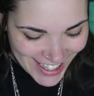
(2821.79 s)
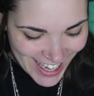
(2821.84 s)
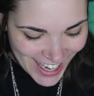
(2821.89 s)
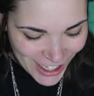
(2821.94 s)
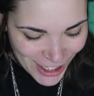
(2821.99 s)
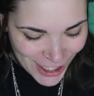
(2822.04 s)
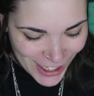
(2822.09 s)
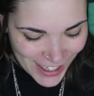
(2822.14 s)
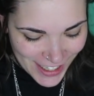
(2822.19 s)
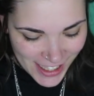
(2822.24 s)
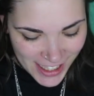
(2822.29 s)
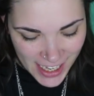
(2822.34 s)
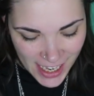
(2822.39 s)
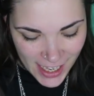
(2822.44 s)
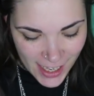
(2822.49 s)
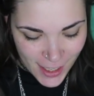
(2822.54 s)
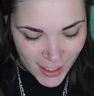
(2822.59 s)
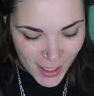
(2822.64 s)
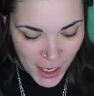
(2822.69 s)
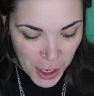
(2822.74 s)
section it
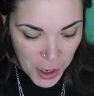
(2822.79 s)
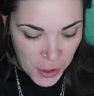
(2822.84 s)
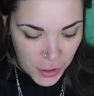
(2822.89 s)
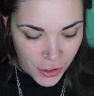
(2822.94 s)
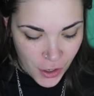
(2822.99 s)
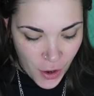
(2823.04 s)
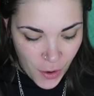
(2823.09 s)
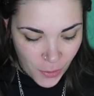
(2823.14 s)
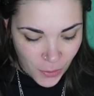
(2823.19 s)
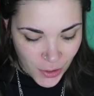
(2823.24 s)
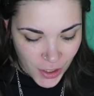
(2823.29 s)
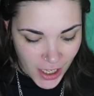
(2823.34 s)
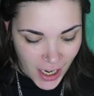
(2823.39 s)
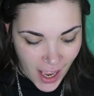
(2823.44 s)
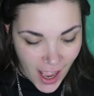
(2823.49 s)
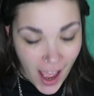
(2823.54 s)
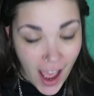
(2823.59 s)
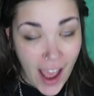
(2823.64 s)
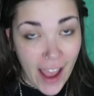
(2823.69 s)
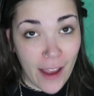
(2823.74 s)
says, note,
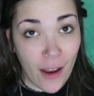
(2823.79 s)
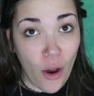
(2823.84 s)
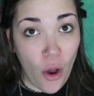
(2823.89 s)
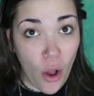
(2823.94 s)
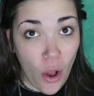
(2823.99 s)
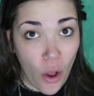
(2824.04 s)
I